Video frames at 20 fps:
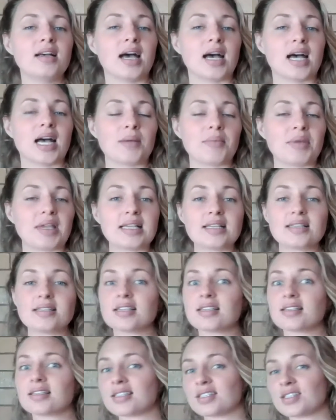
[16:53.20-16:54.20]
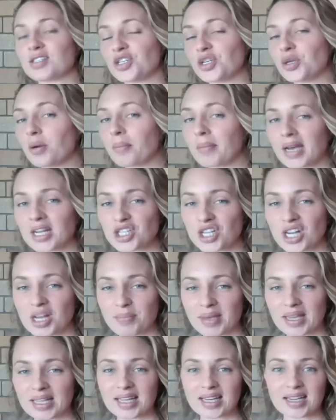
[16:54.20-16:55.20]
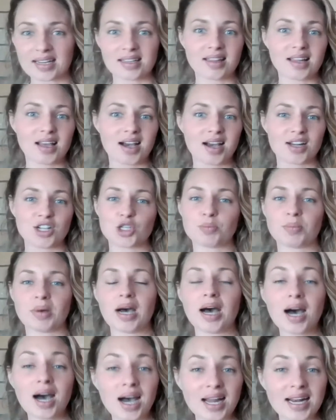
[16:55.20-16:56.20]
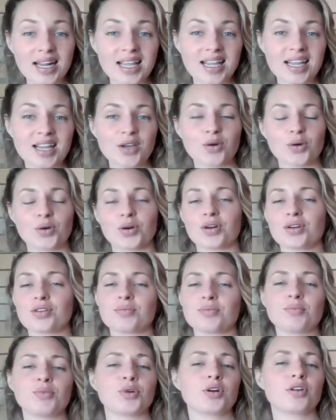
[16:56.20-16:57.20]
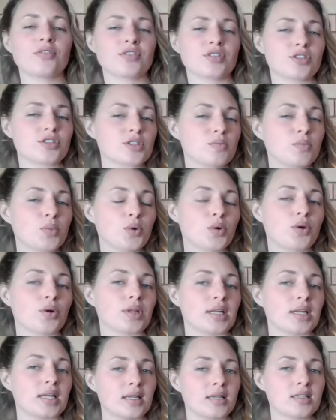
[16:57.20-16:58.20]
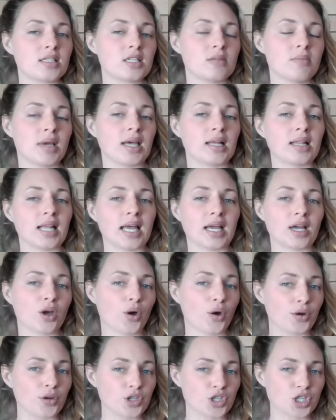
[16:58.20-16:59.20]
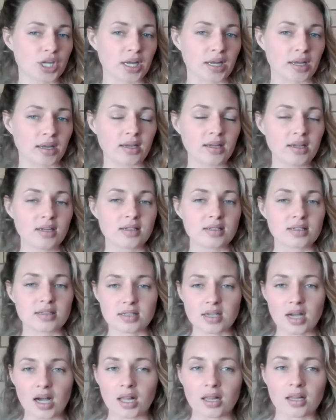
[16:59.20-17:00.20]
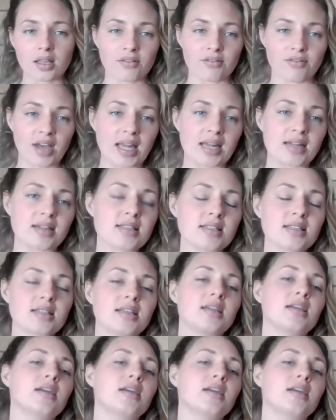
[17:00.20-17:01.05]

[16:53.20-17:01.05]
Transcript: Do you imagine it being like a large party, or more of a small and intimate, like coaching style event?